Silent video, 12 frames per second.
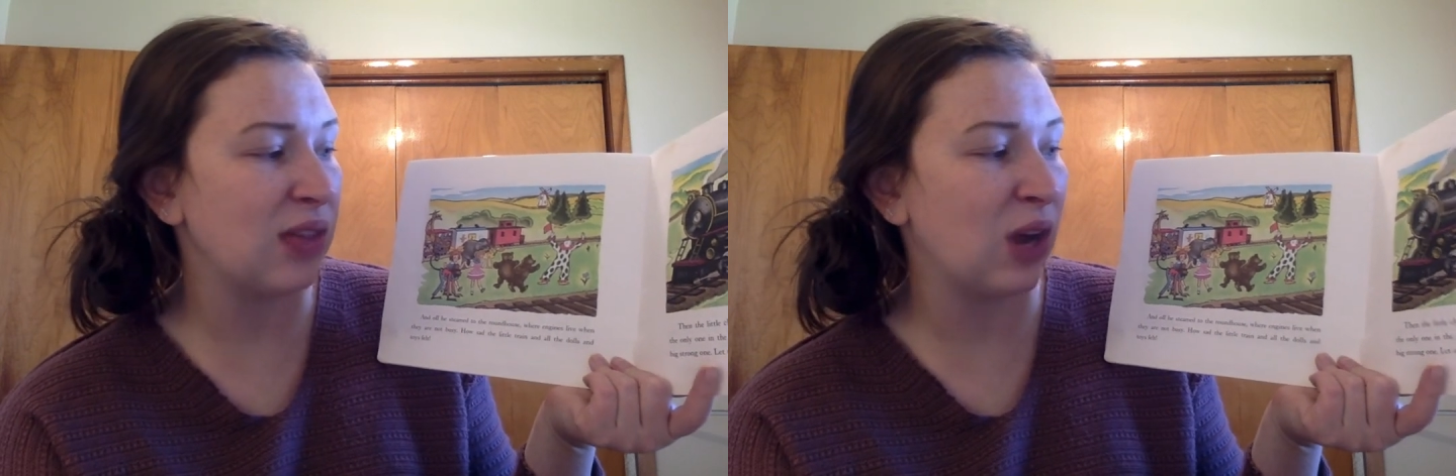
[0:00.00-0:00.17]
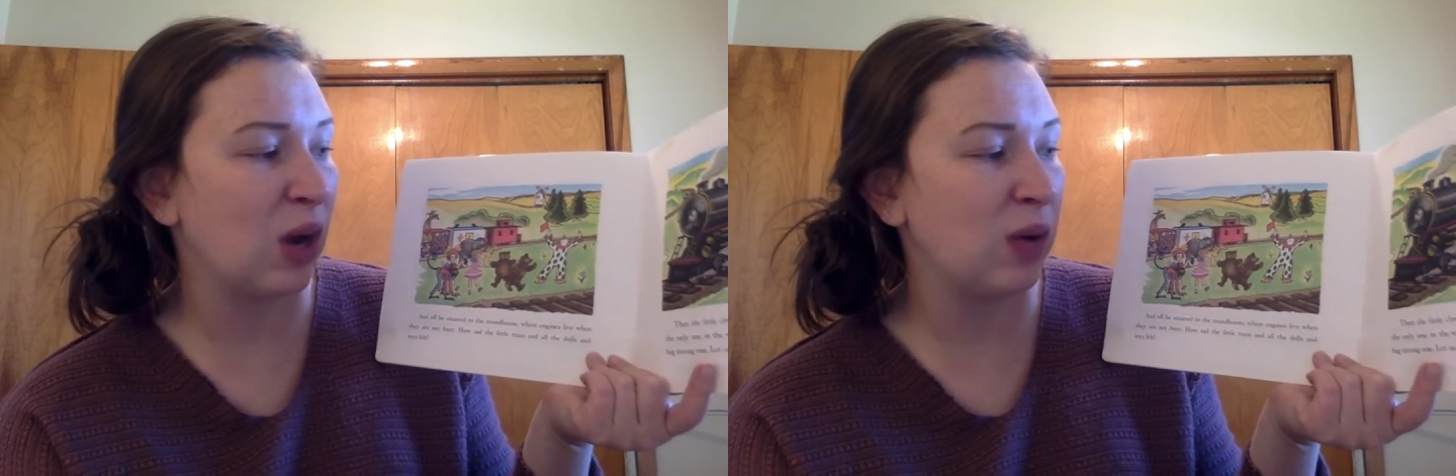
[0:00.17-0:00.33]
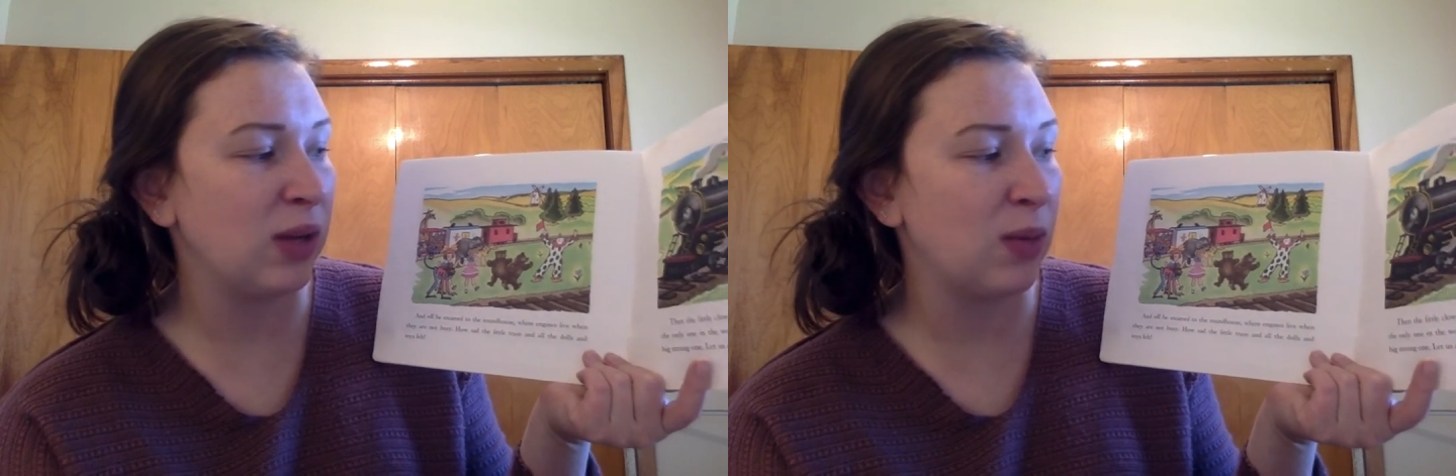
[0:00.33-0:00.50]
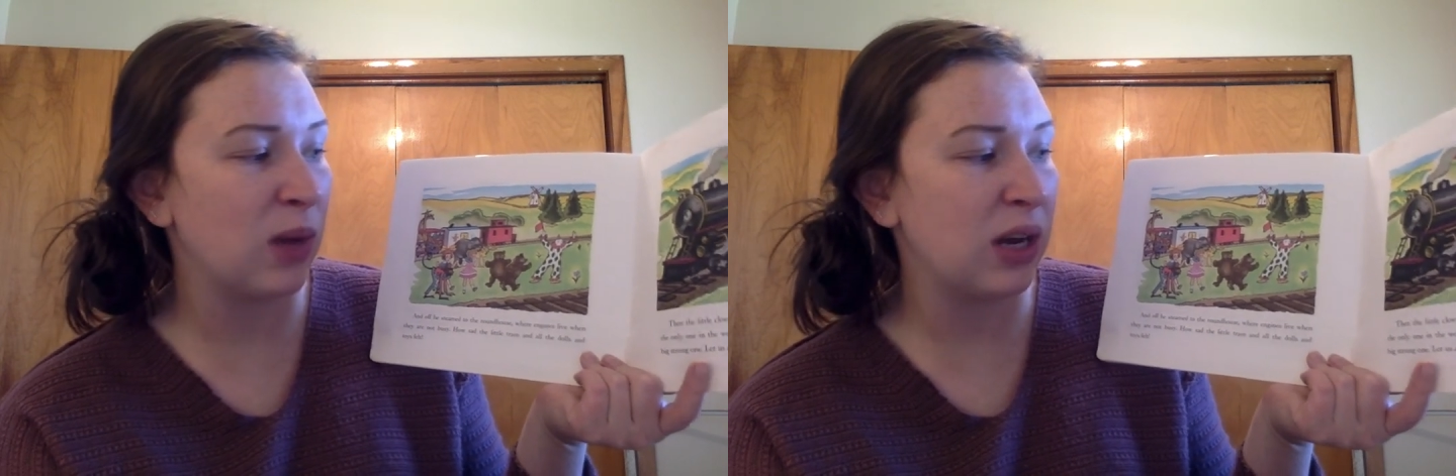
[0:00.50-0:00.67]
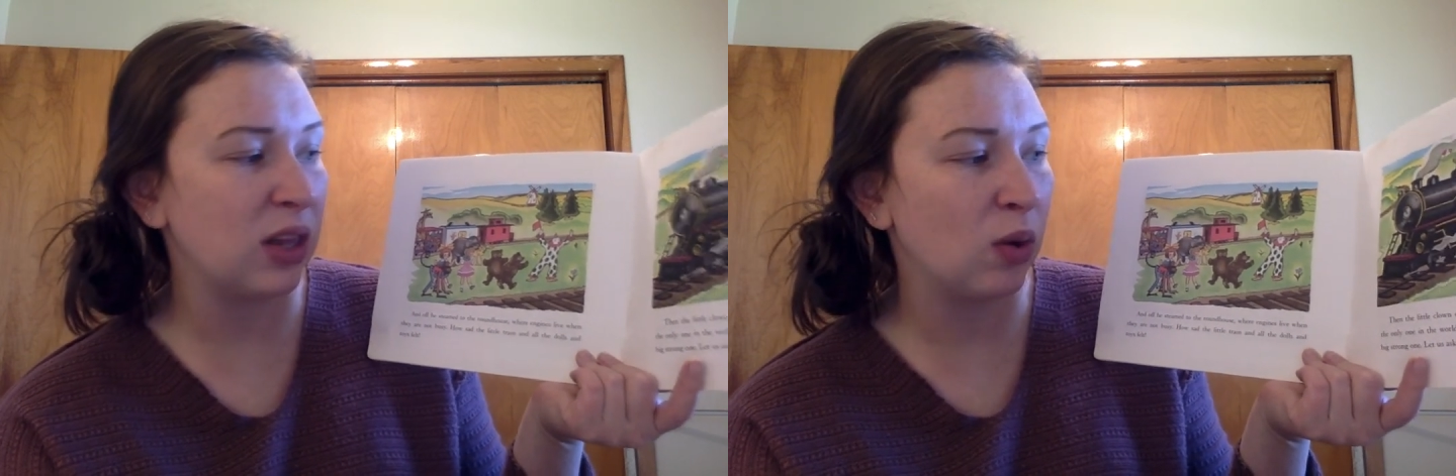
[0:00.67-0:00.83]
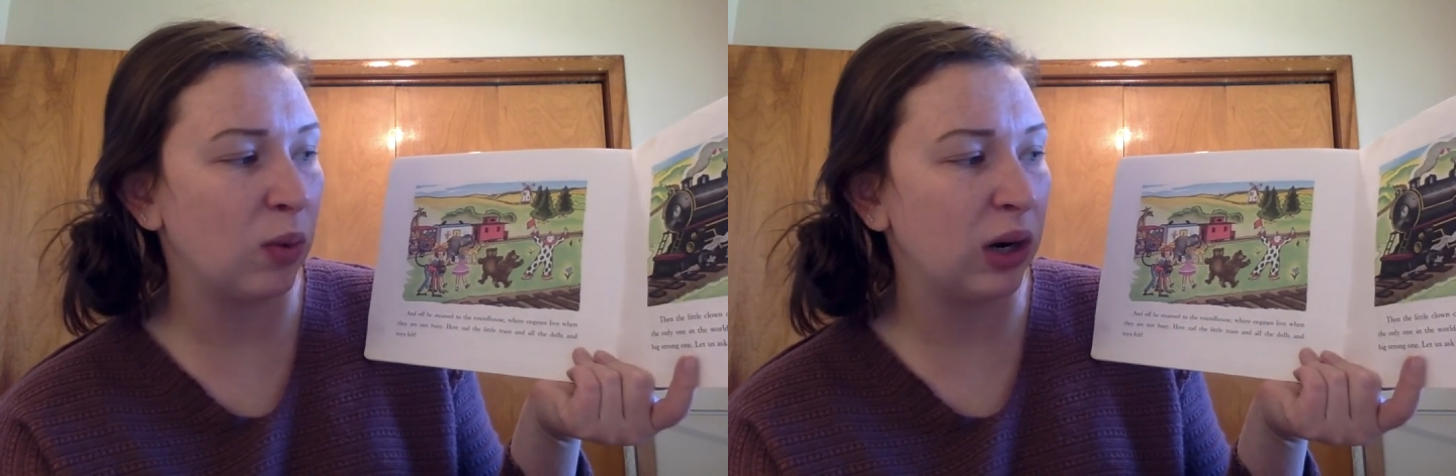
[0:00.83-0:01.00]
the only one in
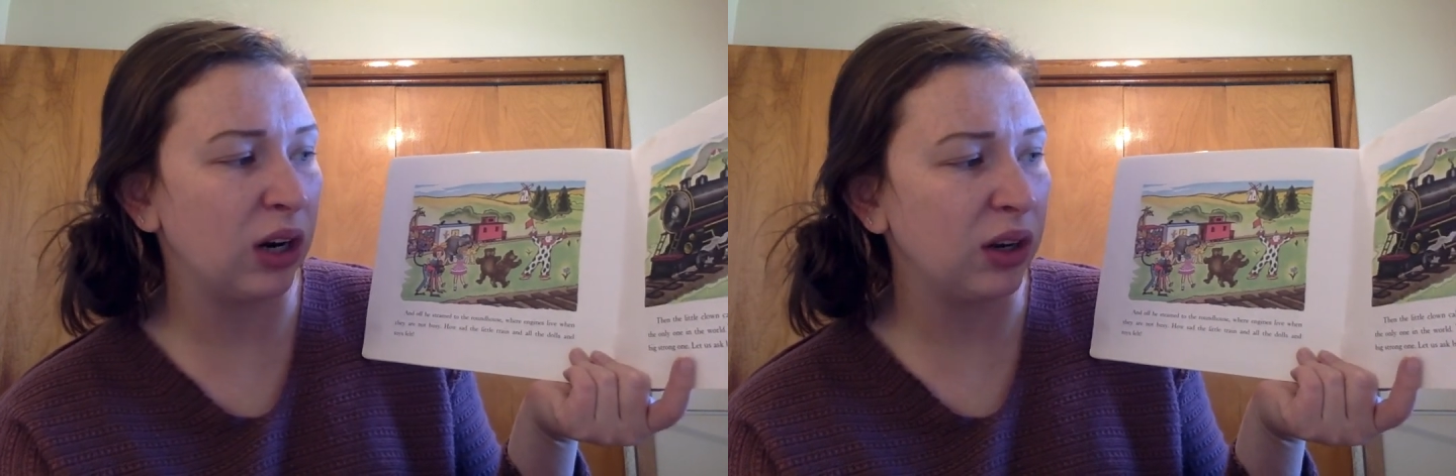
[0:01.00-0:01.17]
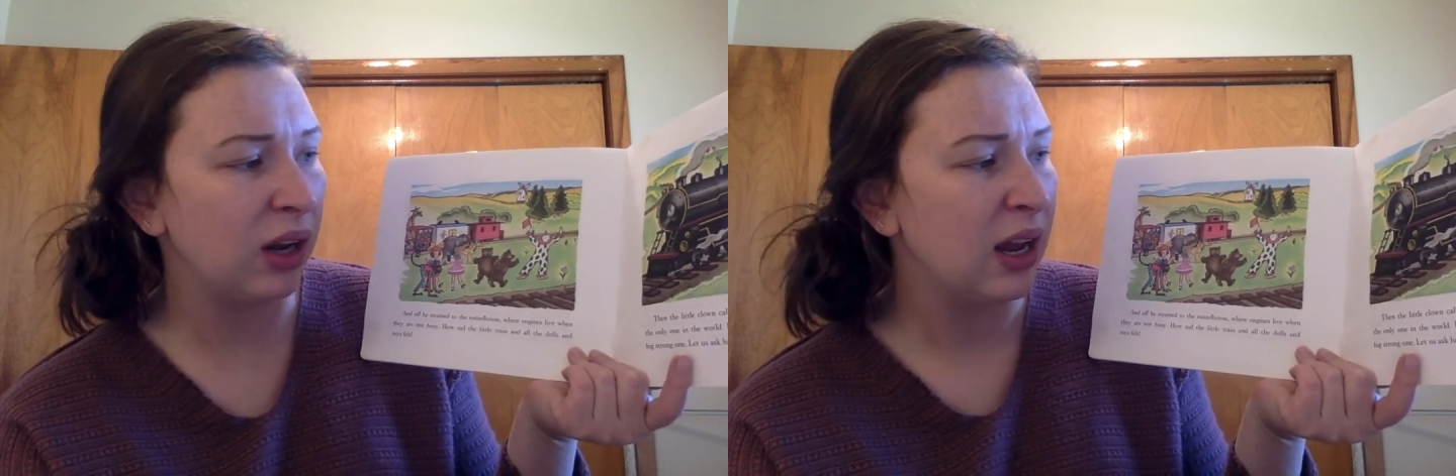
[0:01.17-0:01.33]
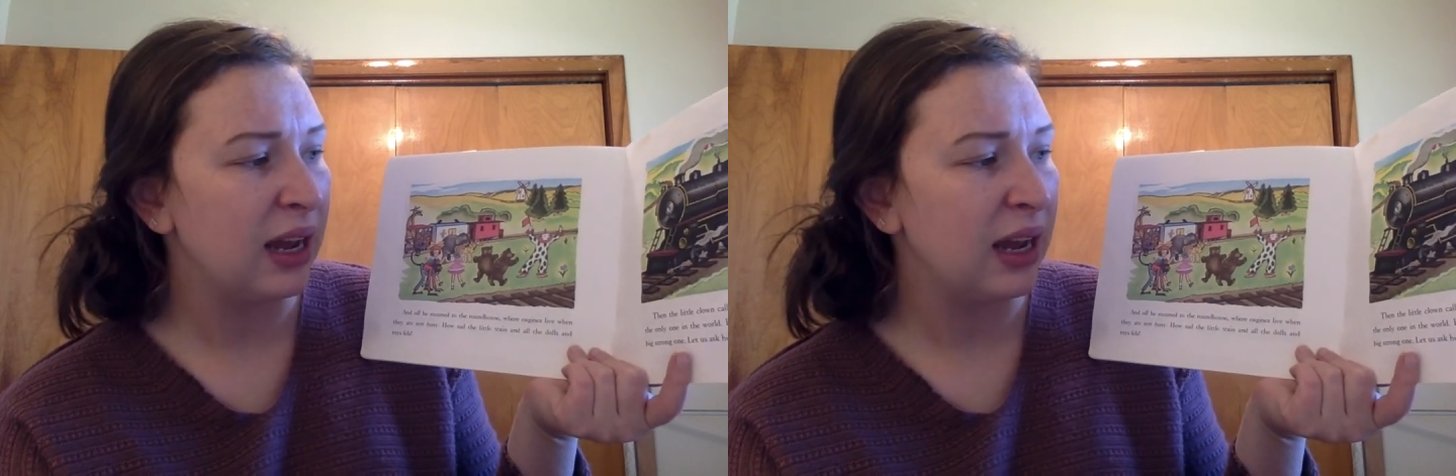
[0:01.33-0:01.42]
the world.